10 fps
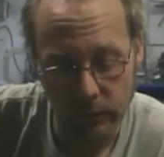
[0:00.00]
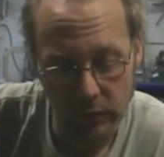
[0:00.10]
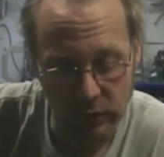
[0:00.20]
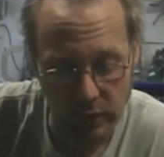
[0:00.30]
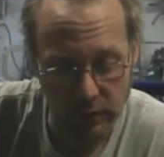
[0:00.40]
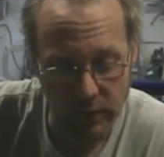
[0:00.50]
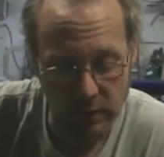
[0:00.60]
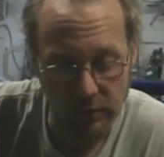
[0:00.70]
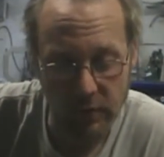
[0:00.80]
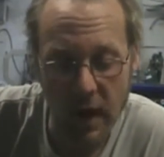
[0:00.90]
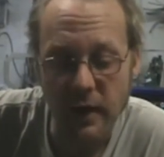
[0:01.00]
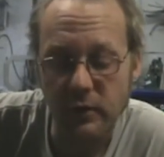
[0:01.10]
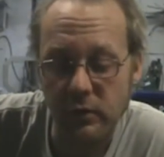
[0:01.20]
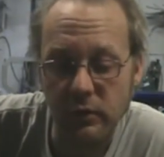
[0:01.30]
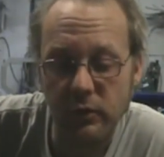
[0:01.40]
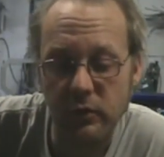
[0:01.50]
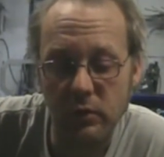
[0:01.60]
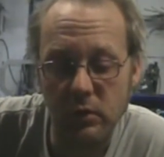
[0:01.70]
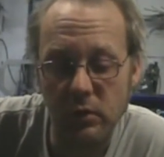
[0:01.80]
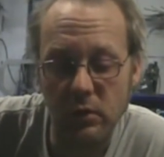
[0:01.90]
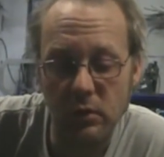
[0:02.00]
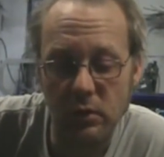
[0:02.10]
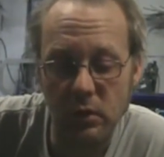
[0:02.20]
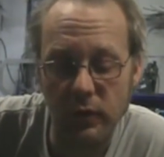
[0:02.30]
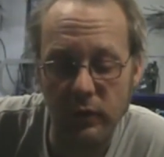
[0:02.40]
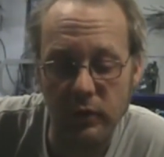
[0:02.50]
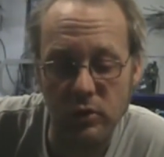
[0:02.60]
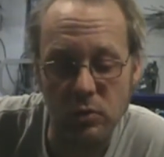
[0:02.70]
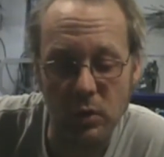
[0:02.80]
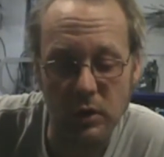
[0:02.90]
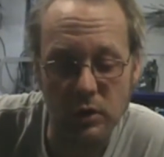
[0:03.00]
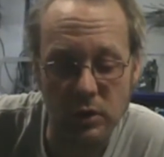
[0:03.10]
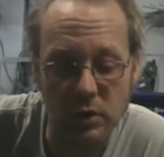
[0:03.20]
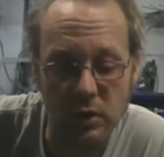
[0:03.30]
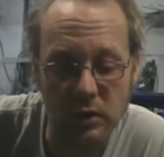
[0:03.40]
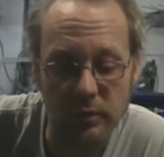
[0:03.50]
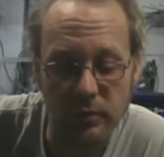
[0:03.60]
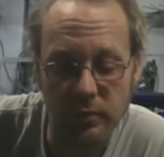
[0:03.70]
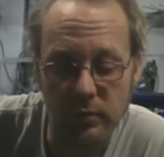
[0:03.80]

There's intervening factors in the situation of